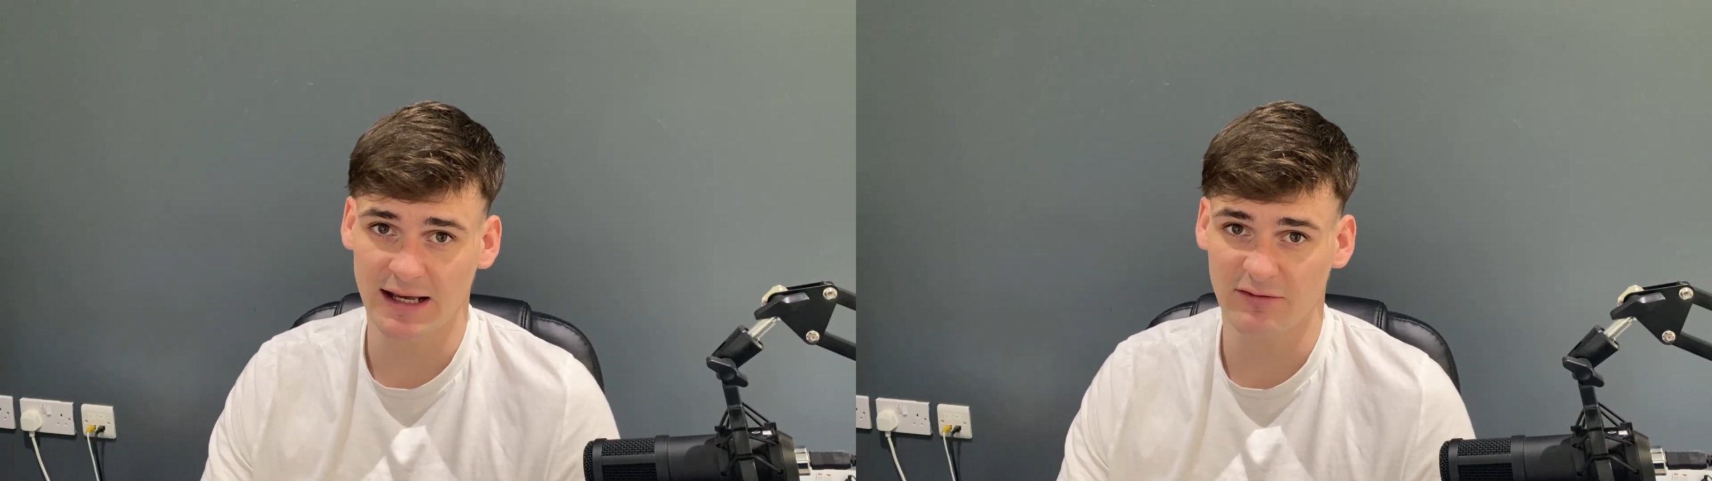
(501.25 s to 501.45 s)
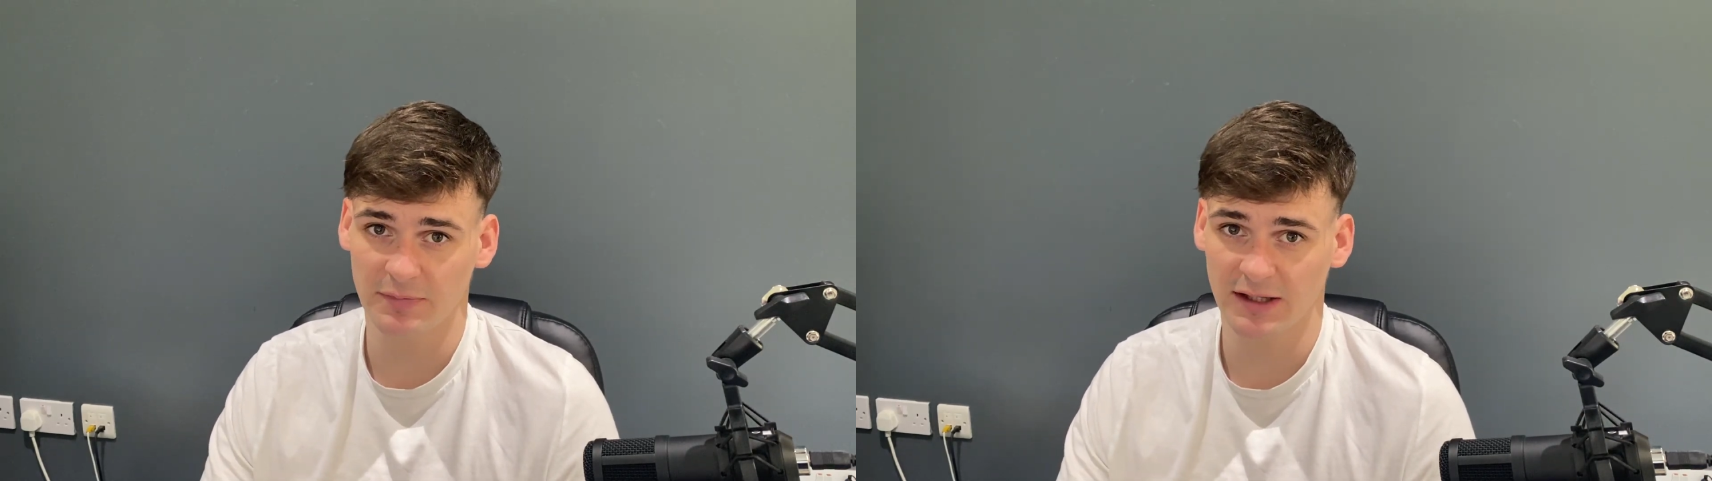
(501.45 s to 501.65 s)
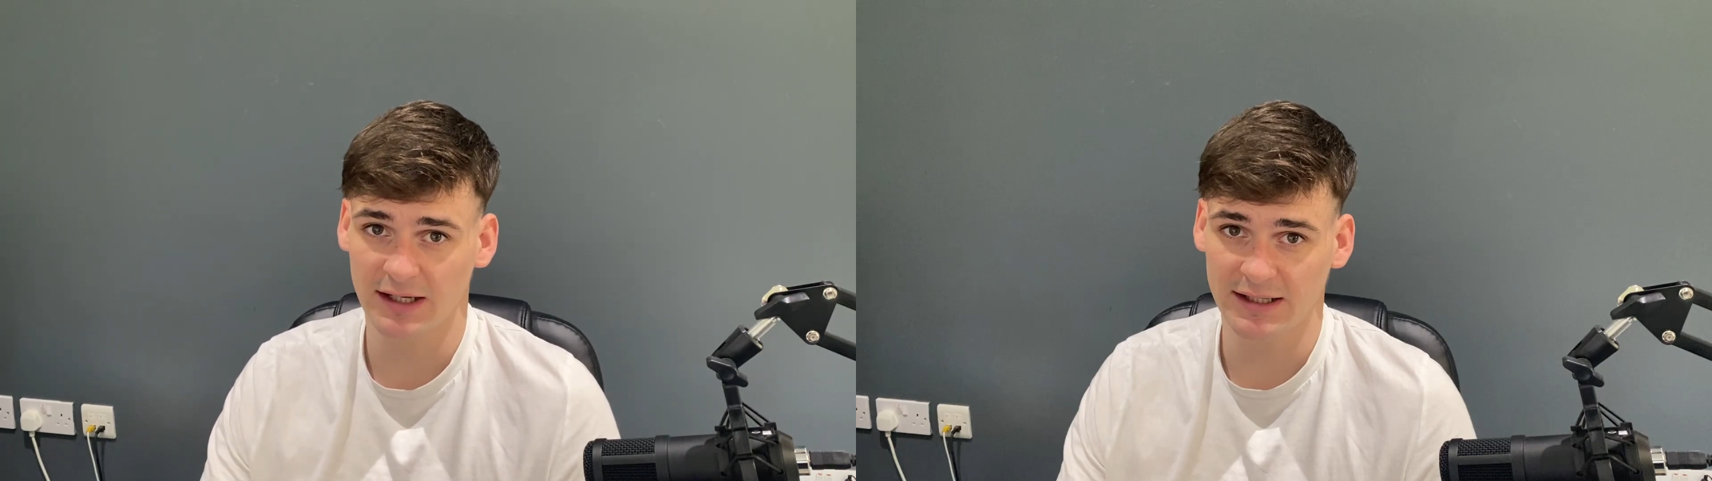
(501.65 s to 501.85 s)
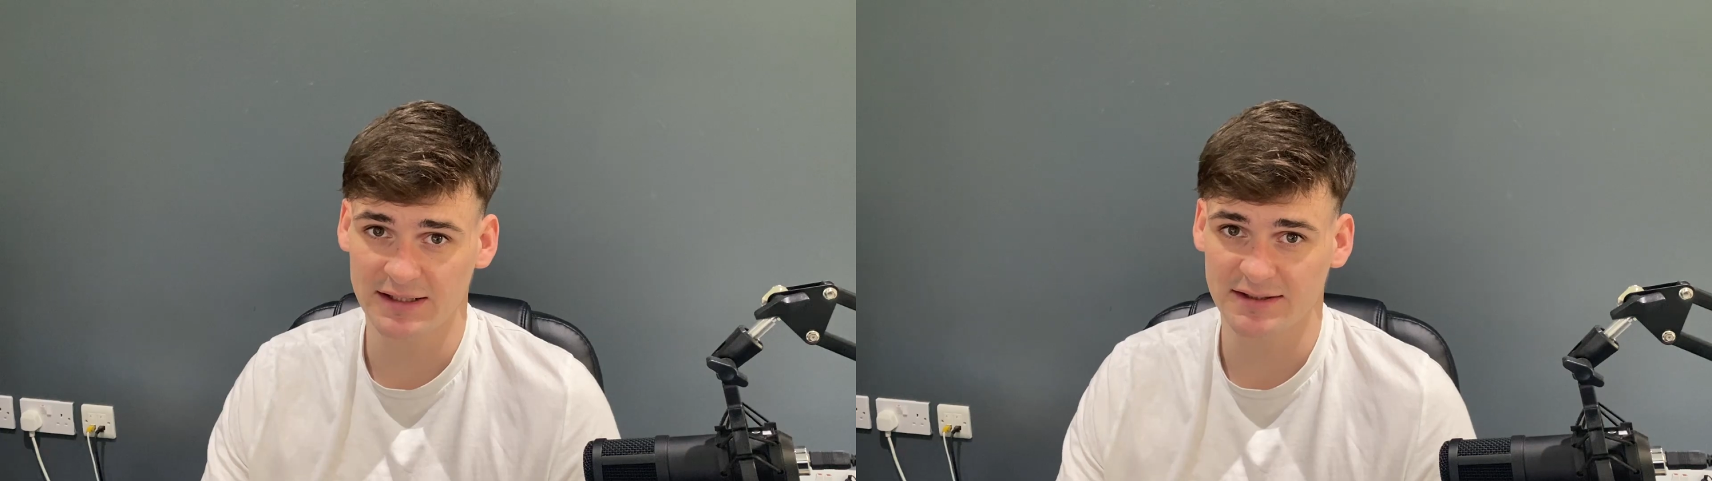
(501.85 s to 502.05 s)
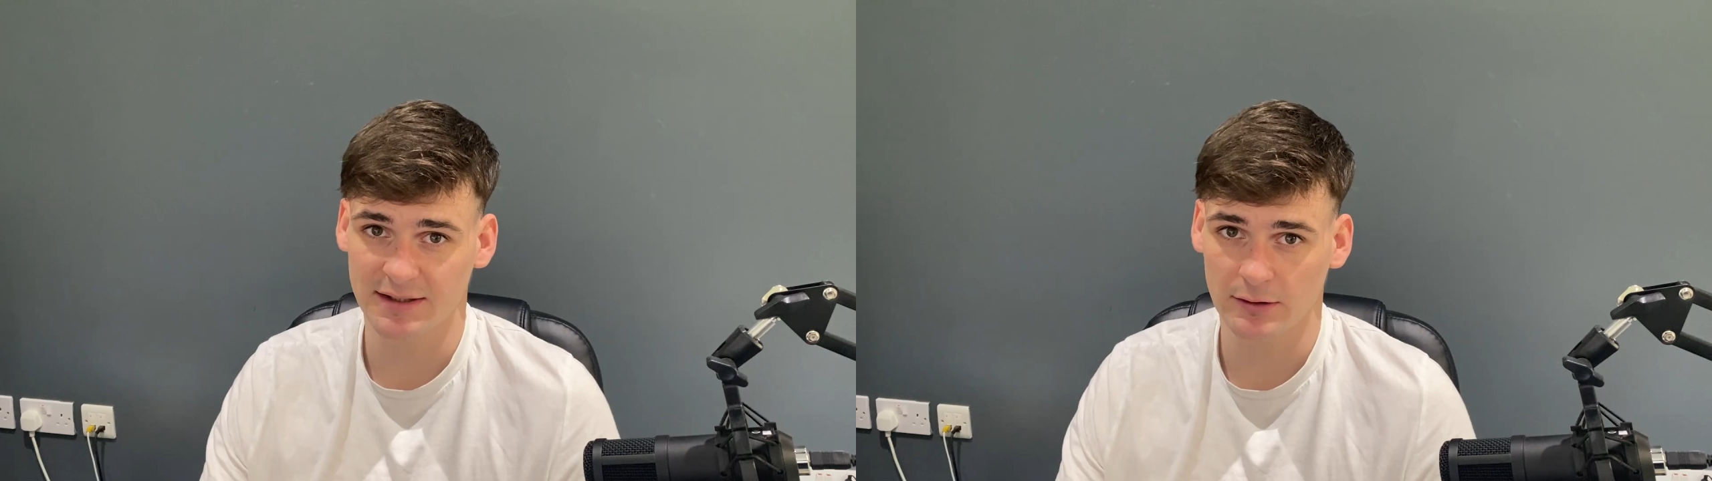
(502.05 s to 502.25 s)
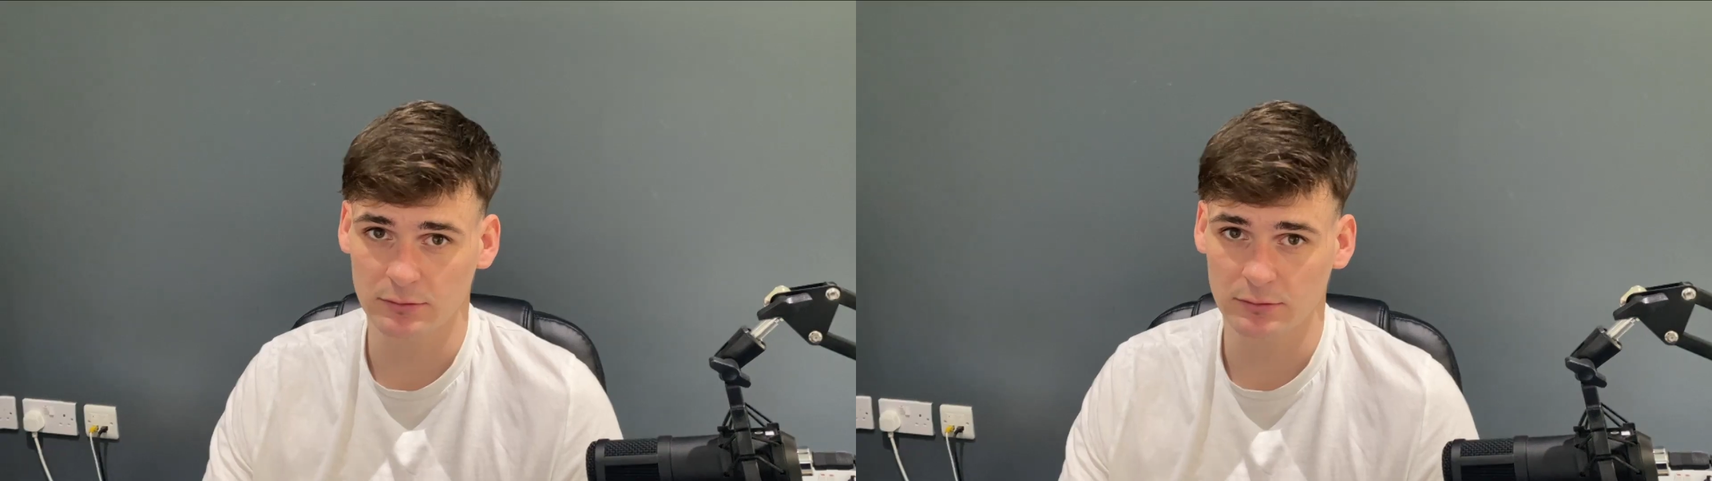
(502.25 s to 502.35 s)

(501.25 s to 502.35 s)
F B A and sell.